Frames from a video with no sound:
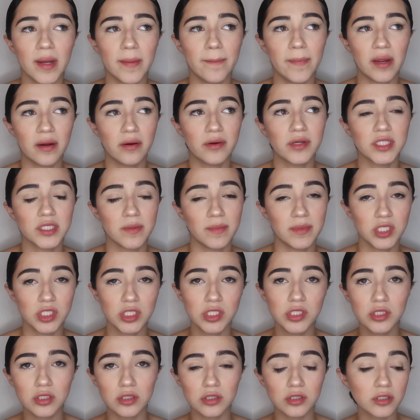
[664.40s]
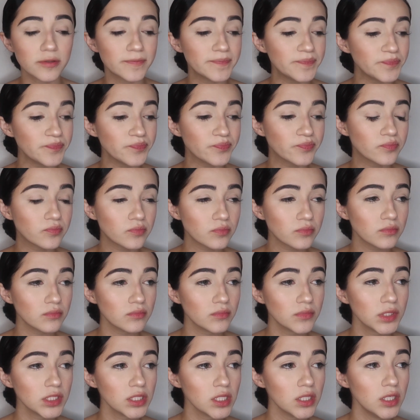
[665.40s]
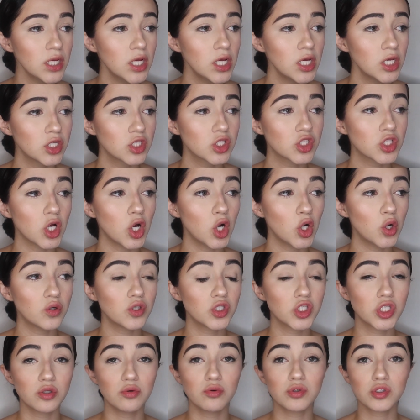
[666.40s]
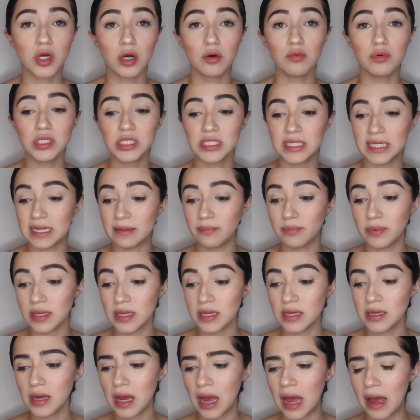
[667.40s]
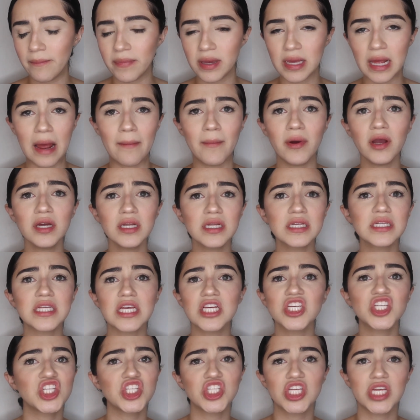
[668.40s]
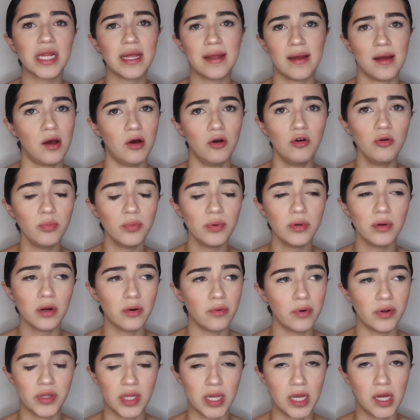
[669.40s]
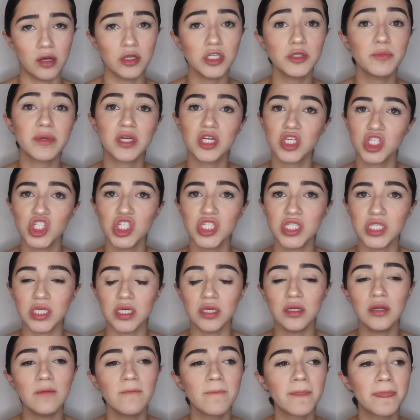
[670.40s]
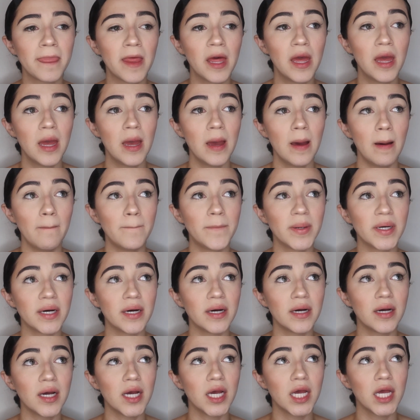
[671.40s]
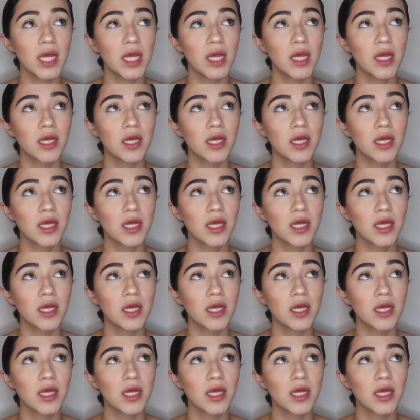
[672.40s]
my parents and my sisters. So she was always sleeping. I mean, I'm not gonna say she didn't help around the house, because she did, but